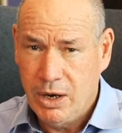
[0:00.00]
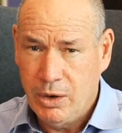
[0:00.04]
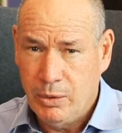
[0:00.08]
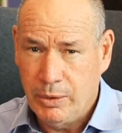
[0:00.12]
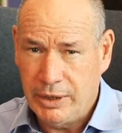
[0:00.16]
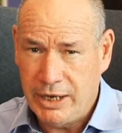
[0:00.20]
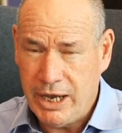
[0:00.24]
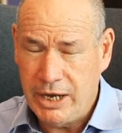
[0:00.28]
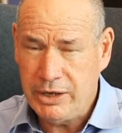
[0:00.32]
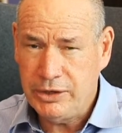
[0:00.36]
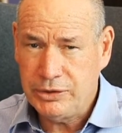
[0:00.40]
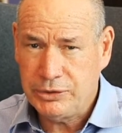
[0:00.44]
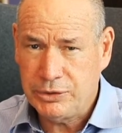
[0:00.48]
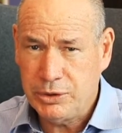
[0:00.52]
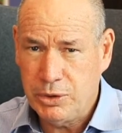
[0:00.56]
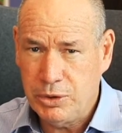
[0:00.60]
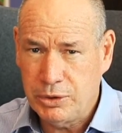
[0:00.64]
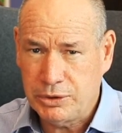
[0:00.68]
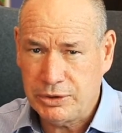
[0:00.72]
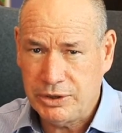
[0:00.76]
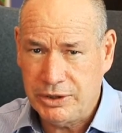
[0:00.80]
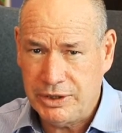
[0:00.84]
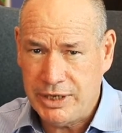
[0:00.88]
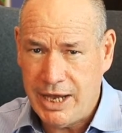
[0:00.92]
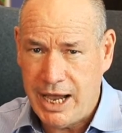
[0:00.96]
We're going to
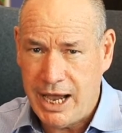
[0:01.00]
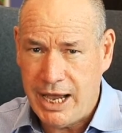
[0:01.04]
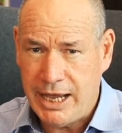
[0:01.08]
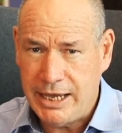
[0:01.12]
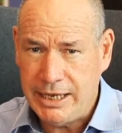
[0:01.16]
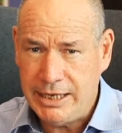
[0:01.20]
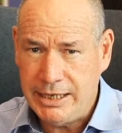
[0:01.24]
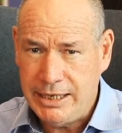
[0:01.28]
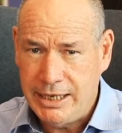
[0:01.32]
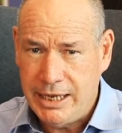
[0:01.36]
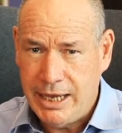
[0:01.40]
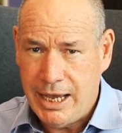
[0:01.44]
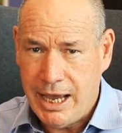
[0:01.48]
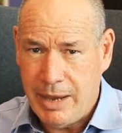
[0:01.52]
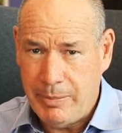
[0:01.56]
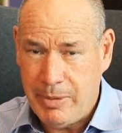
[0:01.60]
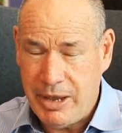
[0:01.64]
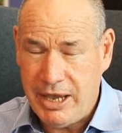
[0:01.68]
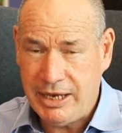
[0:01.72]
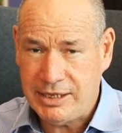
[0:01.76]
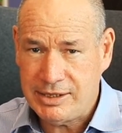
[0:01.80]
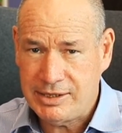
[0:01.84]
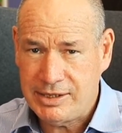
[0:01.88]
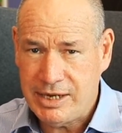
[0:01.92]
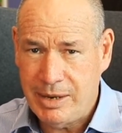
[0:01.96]
talk today
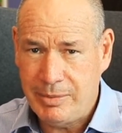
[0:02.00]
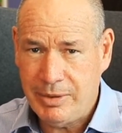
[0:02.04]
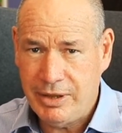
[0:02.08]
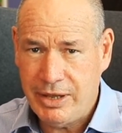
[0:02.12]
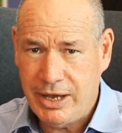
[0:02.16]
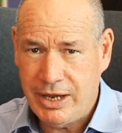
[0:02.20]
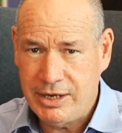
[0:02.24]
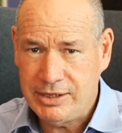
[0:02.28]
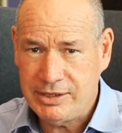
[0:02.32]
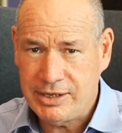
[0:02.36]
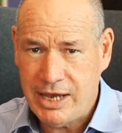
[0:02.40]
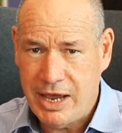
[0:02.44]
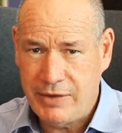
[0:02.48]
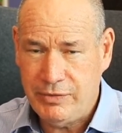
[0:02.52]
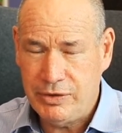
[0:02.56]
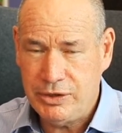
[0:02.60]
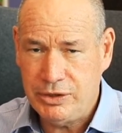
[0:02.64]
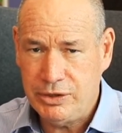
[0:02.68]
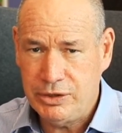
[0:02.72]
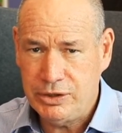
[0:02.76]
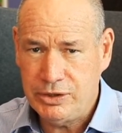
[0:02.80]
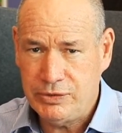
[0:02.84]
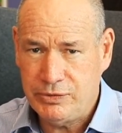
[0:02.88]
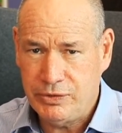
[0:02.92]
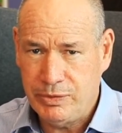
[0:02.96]
about some of those
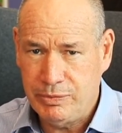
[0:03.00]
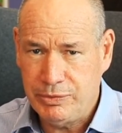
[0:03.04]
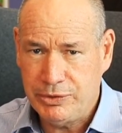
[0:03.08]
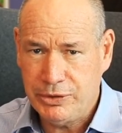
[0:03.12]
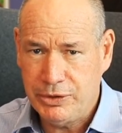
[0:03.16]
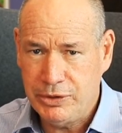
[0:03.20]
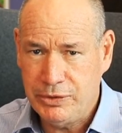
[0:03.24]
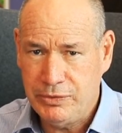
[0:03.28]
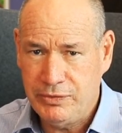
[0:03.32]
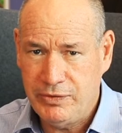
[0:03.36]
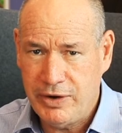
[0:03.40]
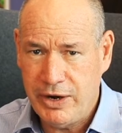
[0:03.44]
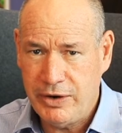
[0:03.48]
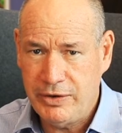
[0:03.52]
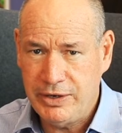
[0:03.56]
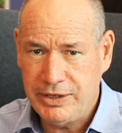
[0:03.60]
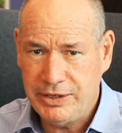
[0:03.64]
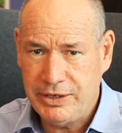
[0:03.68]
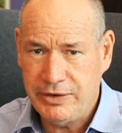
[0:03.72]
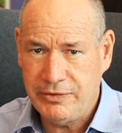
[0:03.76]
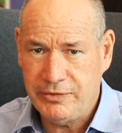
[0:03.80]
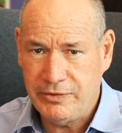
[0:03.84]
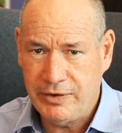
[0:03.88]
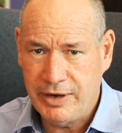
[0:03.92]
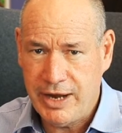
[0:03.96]
avenues from two very
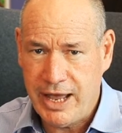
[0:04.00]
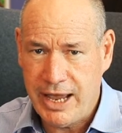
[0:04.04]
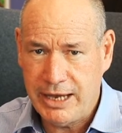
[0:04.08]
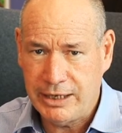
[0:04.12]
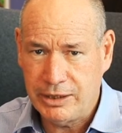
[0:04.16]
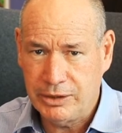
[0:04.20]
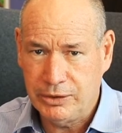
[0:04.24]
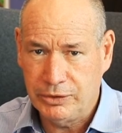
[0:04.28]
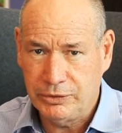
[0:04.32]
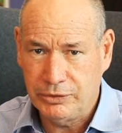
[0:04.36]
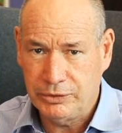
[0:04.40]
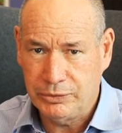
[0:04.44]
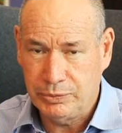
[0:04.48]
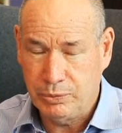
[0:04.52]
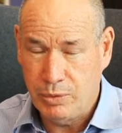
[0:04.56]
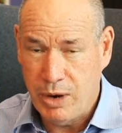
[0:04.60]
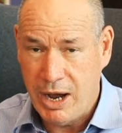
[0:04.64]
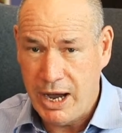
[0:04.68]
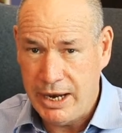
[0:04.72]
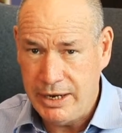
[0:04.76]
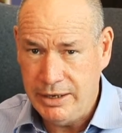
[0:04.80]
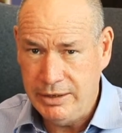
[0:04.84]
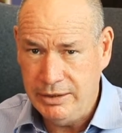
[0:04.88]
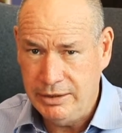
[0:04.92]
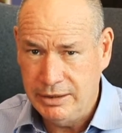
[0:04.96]
different angles.
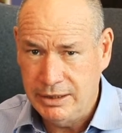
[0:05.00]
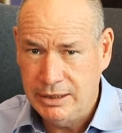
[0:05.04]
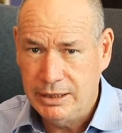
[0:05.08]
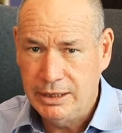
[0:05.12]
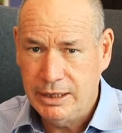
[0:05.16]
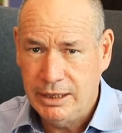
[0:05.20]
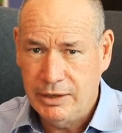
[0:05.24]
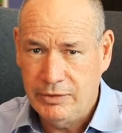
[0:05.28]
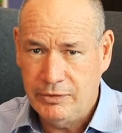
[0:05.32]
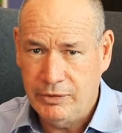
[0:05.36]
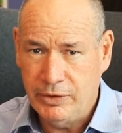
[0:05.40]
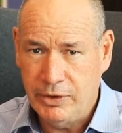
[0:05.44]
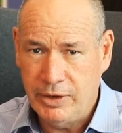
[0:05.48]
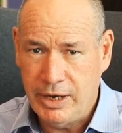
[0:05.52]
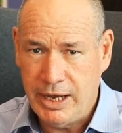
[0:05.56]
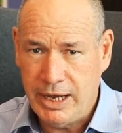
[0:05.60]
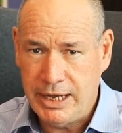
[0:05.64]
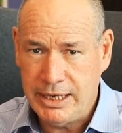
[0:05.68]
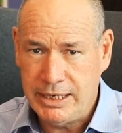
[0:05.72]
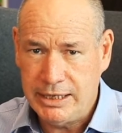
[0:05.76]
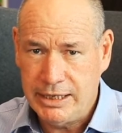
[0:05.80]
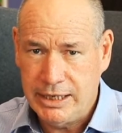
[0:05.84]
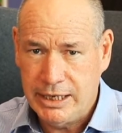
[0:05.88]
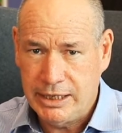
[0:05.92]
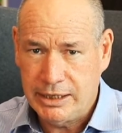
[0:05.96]
One for
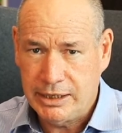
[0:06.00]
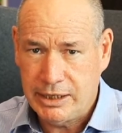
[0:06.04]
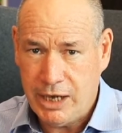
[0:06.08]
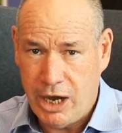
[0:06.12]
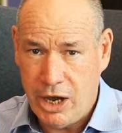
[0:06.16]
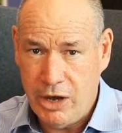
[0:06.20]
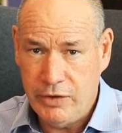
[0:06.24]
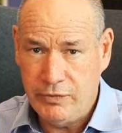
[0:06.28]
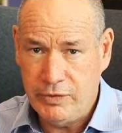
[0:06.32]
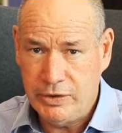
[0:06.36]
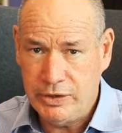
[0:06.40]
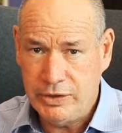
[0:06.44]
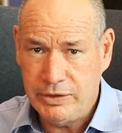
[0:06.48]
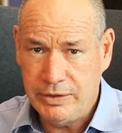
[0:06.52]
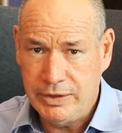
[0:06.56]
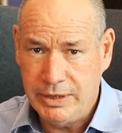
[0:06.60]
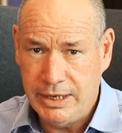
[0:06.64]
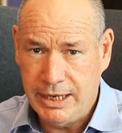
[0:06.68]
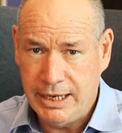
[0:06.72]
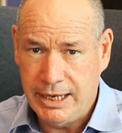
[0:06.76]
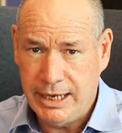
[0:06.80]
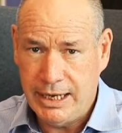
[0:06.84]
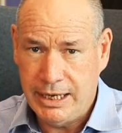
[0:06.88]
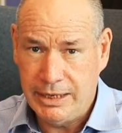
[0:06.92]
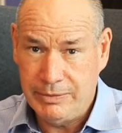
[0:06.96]
a
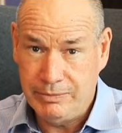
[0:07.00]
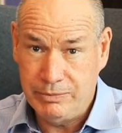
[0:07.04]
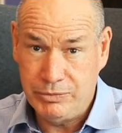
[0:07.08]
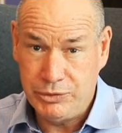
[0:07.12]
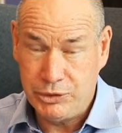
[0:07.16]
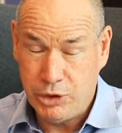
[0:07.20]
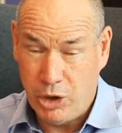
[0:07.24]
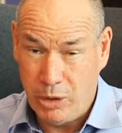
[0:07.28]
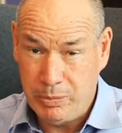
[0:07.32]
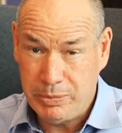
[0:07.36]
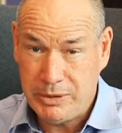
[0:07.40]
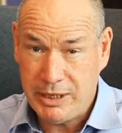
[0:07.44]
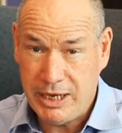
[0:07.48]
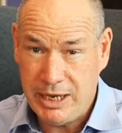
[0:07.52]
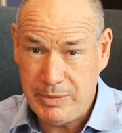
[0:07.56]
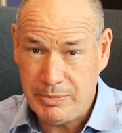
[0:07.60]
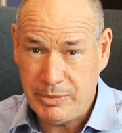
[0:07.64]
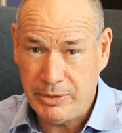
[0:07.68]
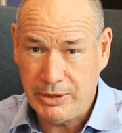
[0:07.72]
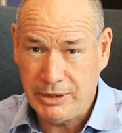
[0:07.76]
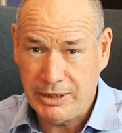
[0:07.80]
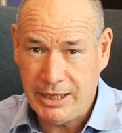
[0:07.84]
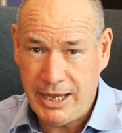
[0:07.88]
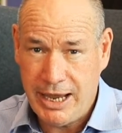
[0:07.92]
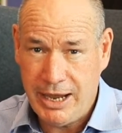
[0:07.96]
COVID
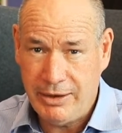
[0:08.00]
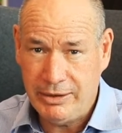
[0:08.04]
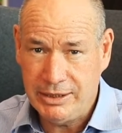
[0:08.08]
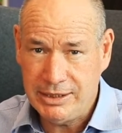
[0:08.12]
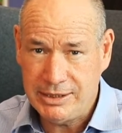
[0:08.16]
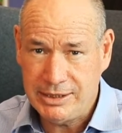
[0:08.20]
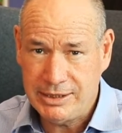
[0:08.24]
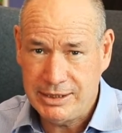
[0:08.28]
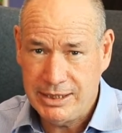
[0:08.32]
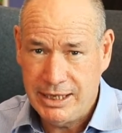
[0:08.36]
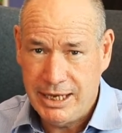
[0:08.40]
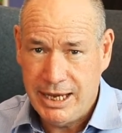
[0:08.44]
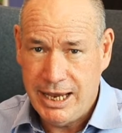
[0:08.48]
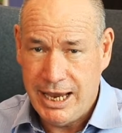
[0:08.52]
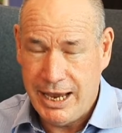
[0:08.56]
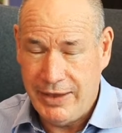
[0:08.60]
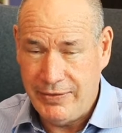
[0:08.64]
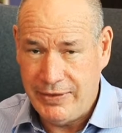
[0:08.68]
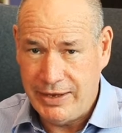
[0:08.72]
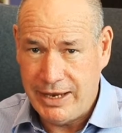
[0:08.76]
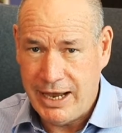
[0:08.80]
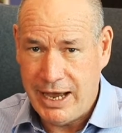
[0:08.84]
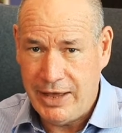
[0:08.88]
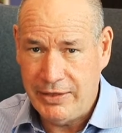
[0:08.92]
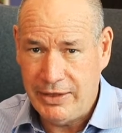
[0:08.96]
JobKeeper allowance, and
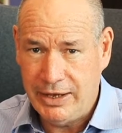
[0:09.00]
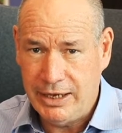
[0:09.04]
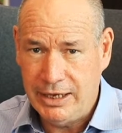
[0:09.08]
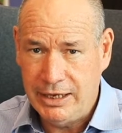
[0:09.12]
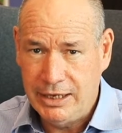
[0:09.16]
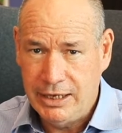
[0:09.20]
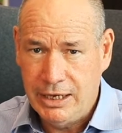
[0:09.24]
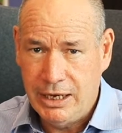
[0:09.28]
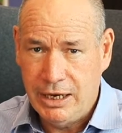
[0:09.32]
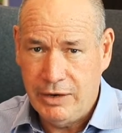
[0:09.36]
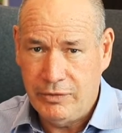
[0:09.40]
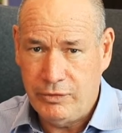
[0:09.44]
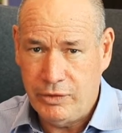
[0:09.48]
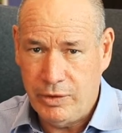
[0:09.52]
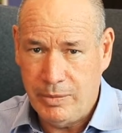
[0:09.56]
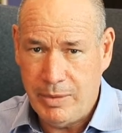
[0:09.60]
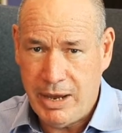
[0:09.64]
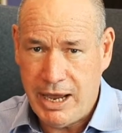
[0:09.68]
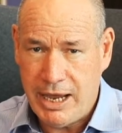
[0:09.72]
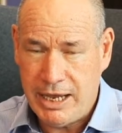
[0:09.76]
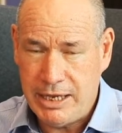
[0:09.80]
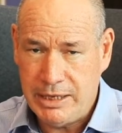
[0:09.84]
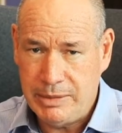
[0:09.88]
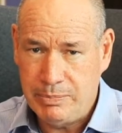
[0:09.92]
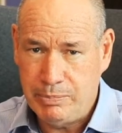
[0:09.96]
the other from
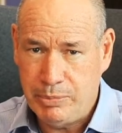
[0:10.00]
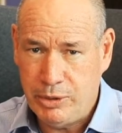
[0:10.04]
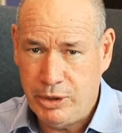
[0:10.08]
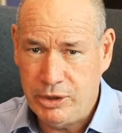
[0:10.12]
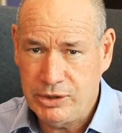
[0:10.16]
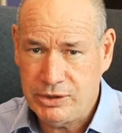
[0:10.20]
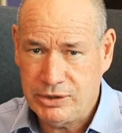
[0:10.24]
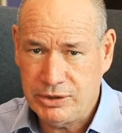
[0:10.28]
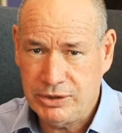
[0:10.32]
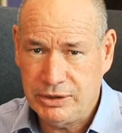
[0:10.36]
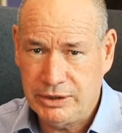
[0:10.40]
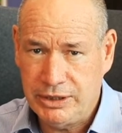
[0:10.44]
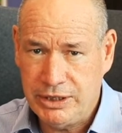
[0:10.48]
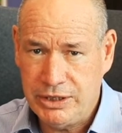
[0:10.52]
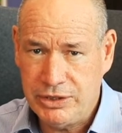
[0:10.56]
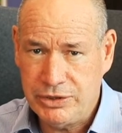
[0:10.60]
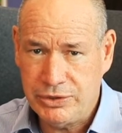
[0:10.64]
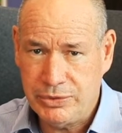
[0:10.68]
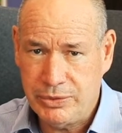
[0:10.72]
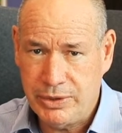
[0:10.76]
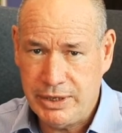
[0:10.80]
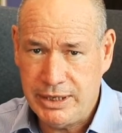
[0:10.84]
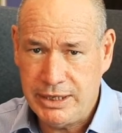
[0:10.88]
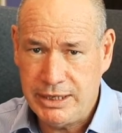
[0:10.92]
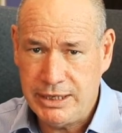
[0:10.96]
a personal
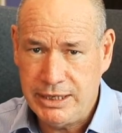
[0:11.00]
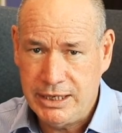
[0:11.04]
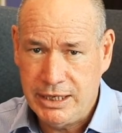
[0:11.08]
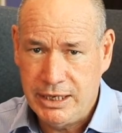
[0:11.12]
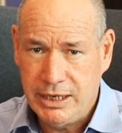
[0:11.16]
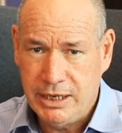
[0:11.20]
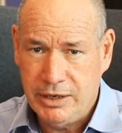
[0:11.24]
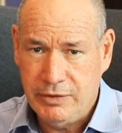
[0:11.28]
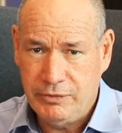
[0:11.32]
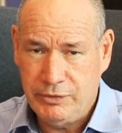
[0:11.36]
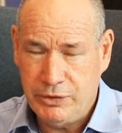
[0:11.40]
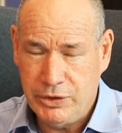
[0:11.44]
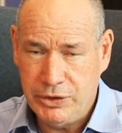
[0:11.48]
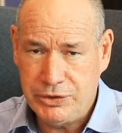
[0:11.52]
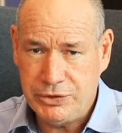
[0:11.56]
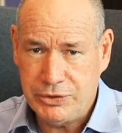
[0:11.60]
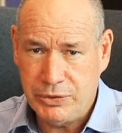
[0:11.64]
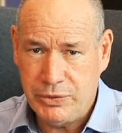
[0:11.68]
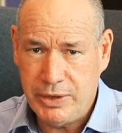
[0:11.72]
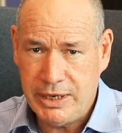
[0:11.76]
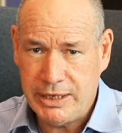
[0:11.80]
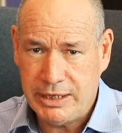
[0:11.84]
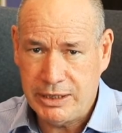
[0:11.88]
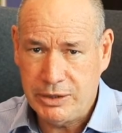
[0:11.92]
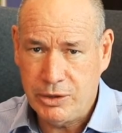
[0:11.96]
injury
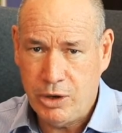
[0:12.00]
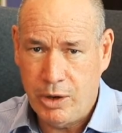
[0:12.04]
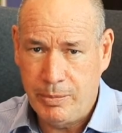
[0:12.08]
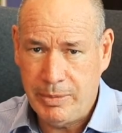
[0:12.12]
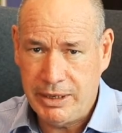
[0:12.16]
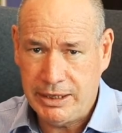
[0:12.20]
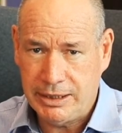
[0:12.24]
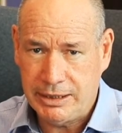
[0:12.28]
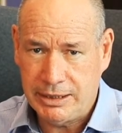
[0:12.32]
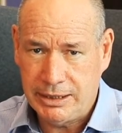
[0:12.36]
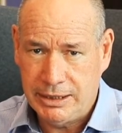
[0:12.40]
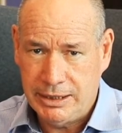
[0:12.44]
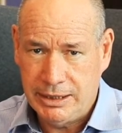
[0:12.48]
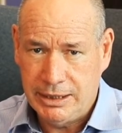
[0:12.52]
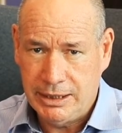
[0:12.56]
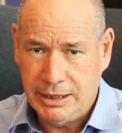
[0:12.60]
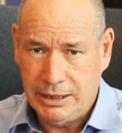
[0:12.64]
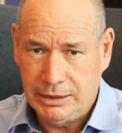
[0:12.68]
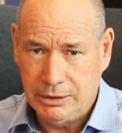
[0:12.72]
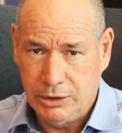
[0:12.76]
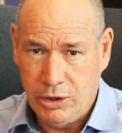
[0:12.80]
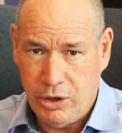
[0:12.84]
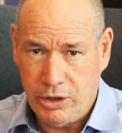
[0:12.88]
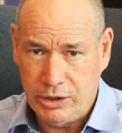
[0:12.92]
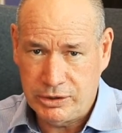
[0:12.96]
future economic
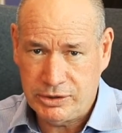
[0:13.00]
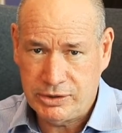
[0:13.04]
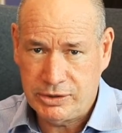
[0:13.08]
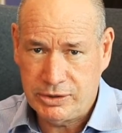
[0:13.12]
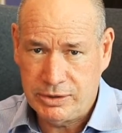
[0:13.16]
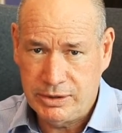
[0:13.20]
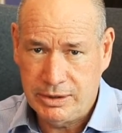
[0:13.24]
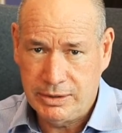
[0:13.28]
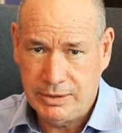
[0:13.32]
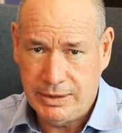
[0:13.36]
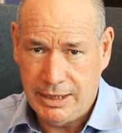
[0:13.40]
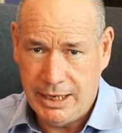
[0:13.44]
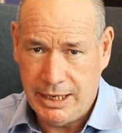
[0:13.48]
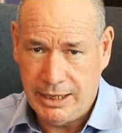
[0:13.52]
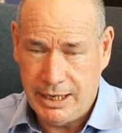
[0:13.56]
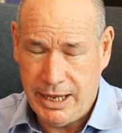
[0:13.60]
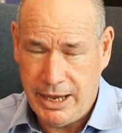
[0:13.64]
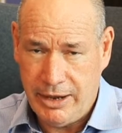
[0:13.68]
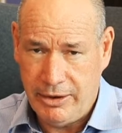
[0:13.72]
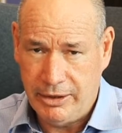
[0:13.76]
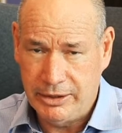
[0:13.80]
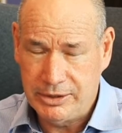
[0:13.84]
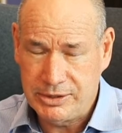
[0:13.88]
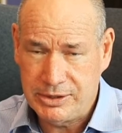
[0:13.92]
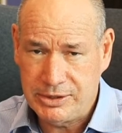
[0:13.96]
loss
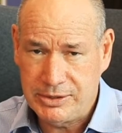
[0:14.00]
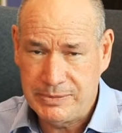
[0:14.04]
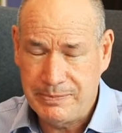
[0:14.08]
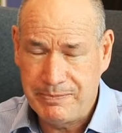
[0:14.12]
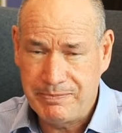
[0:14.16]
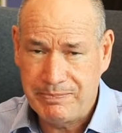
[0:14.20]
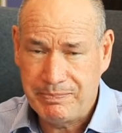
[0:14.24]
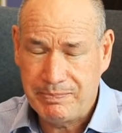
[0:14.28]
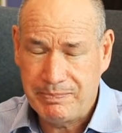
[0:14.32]
allowance.